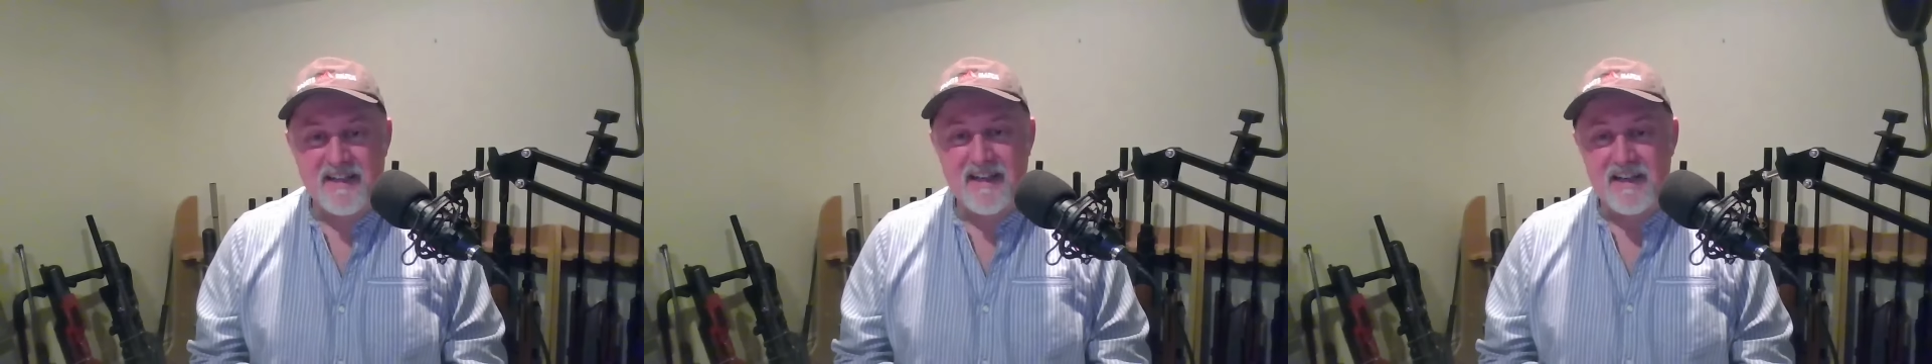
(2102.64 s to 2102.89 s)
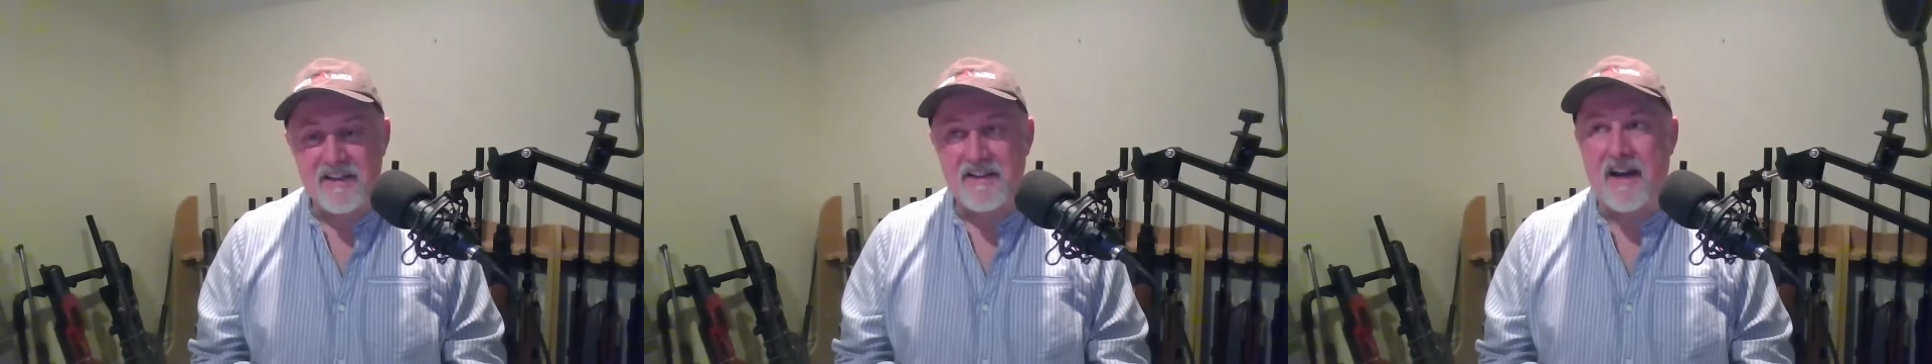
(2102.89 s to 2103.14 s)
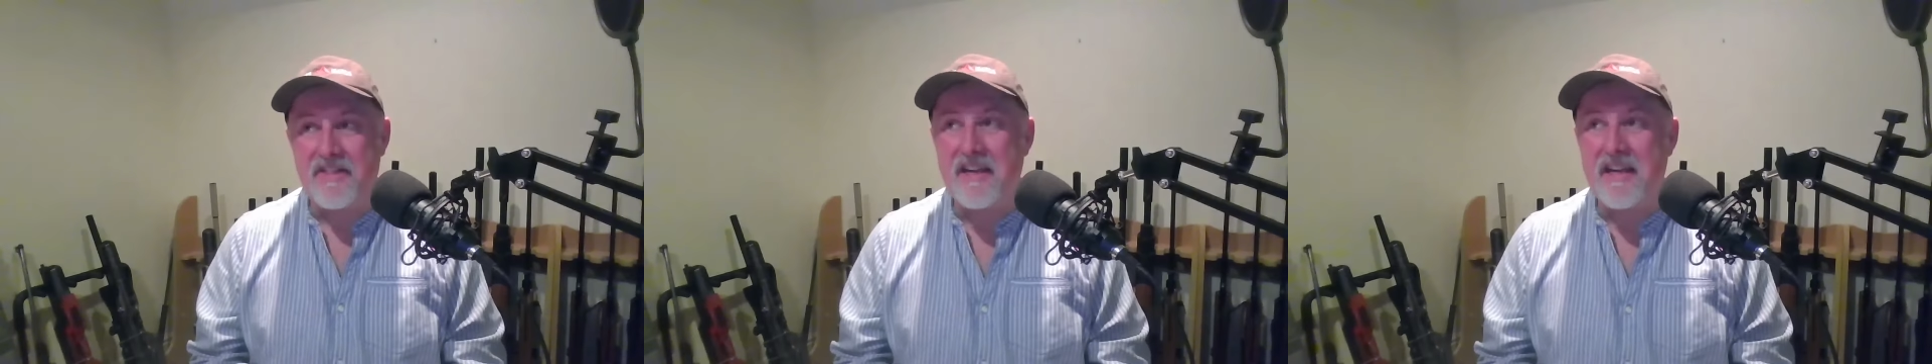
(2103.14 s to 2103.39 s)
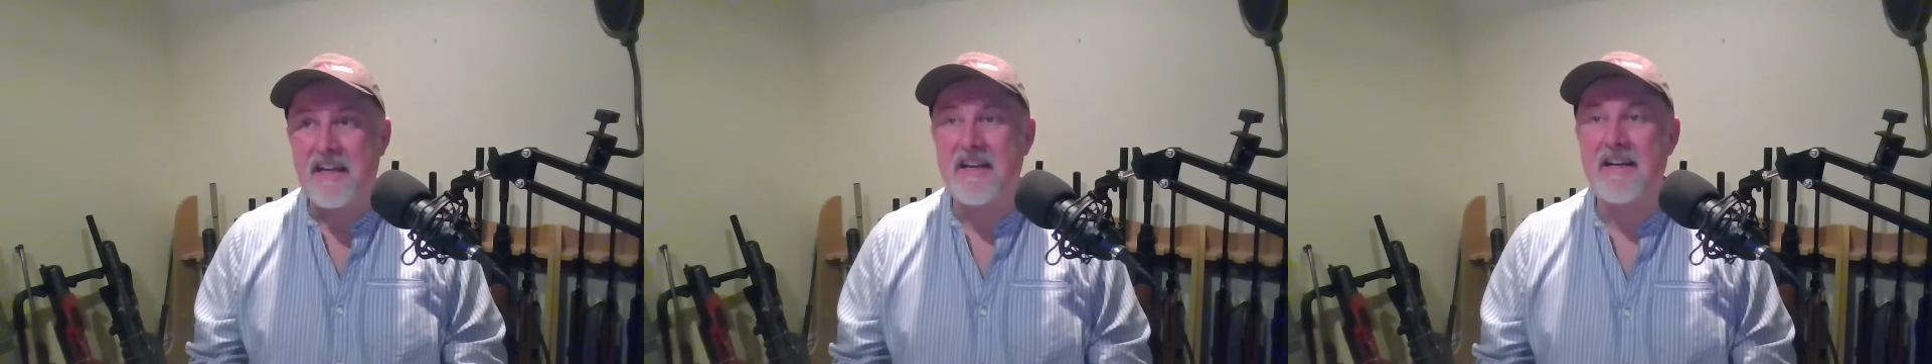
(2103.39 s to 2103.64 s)
And I
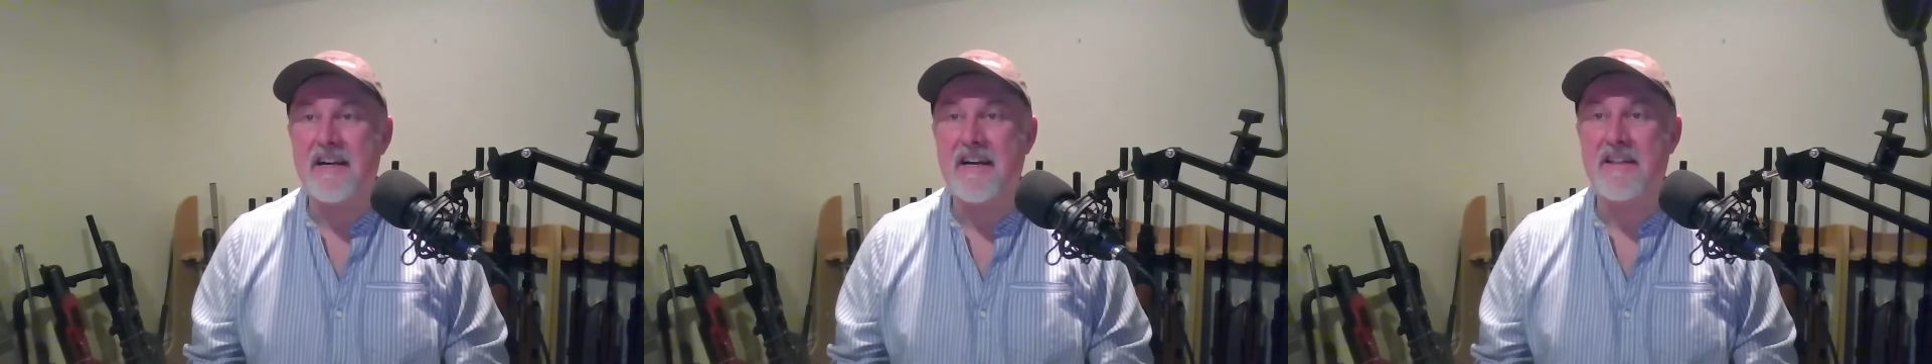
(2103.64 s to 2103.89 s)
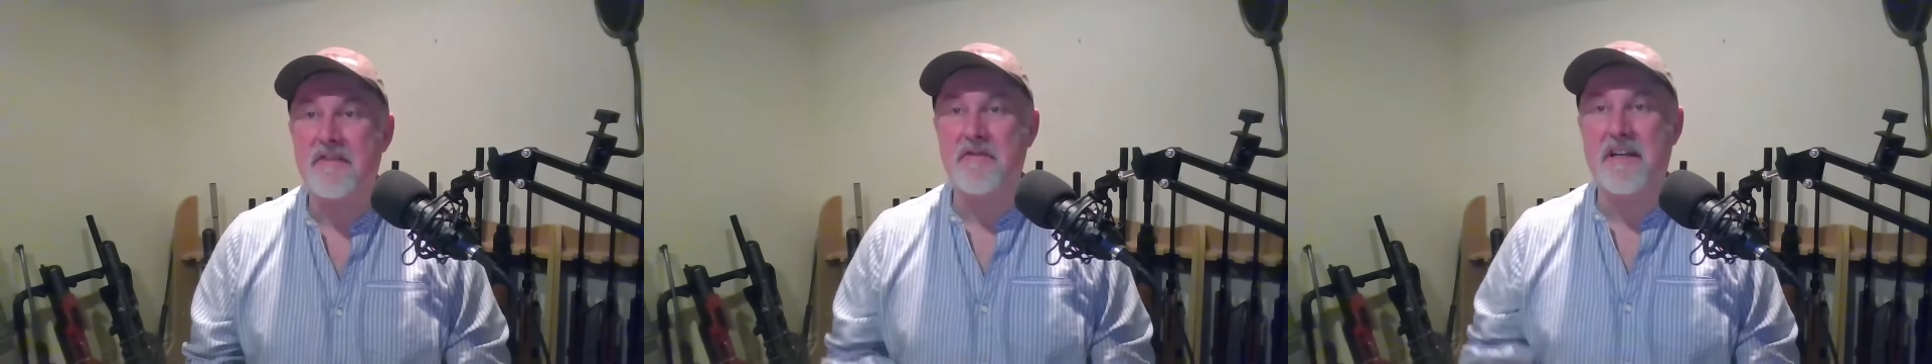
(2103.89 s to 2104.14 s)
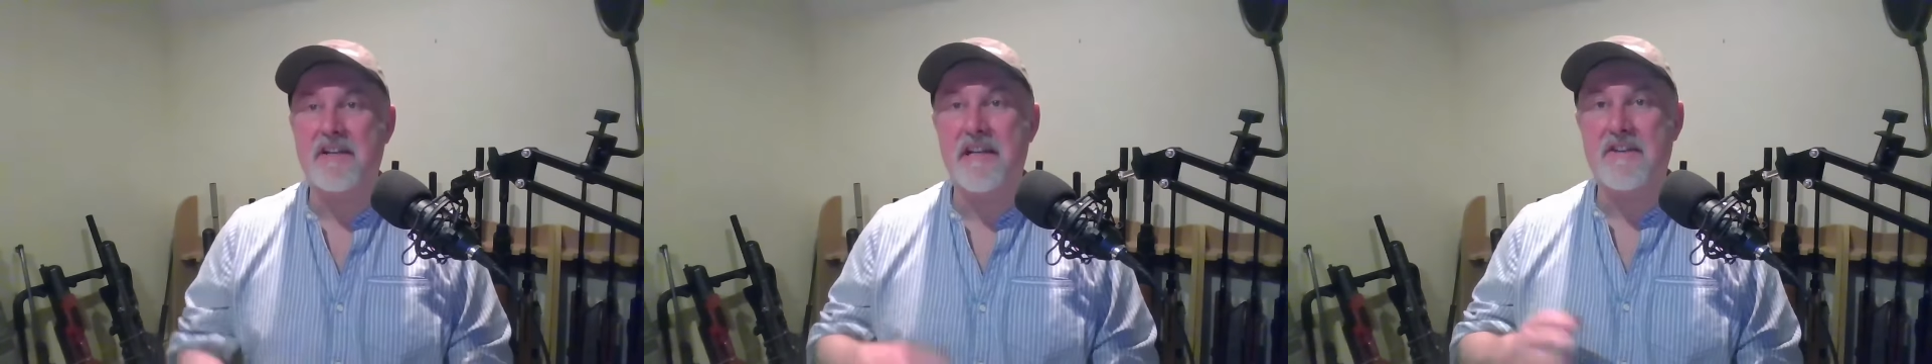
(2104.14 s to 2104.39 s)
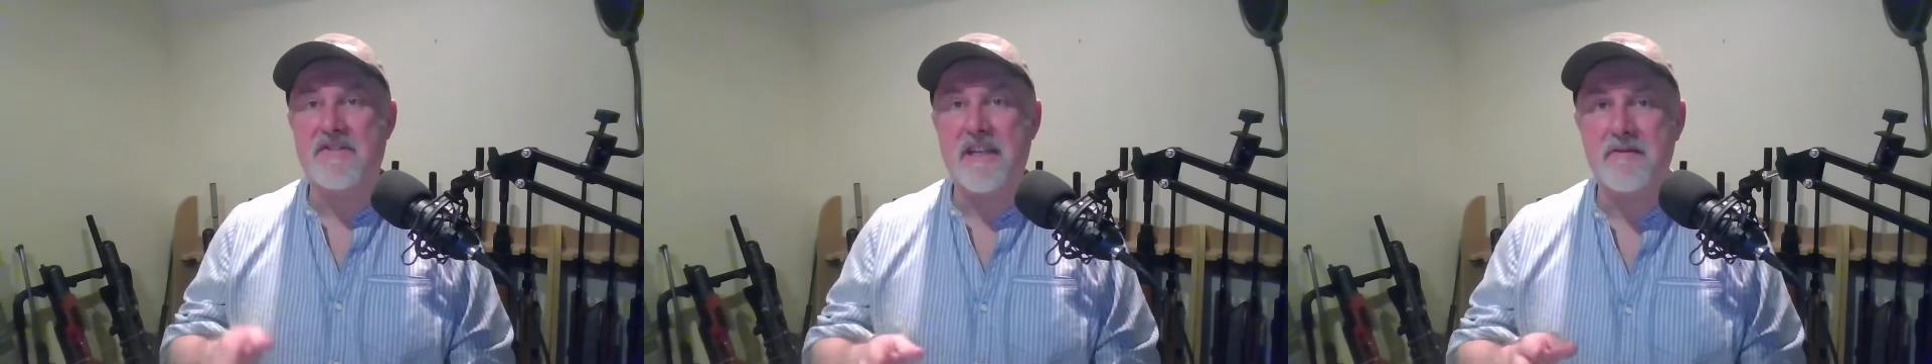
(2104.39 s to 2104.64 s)
think it,
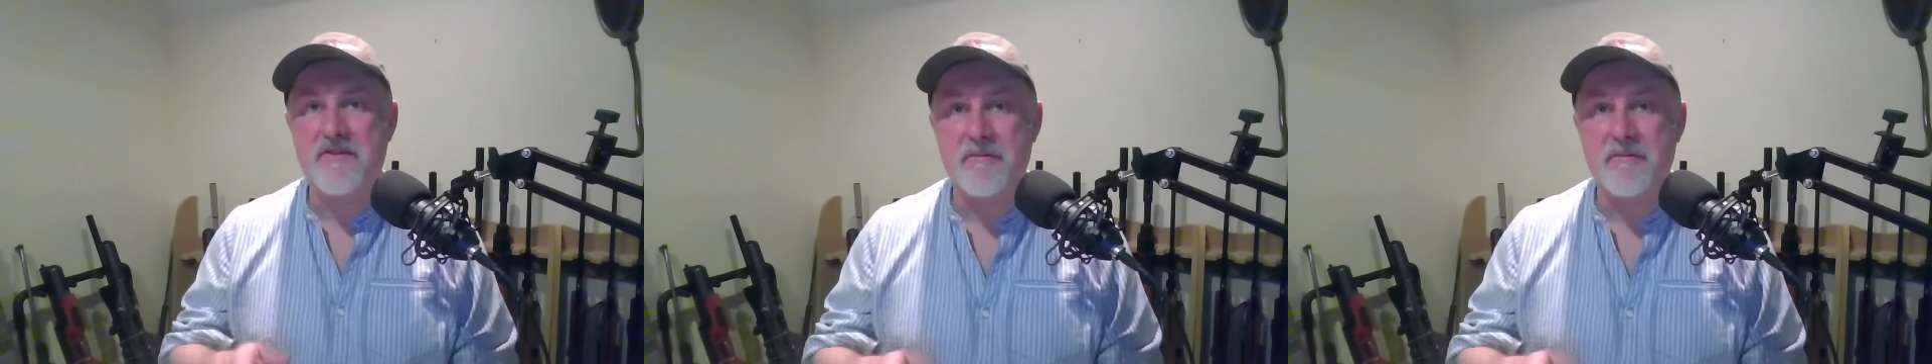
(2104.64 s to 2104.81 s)
it seems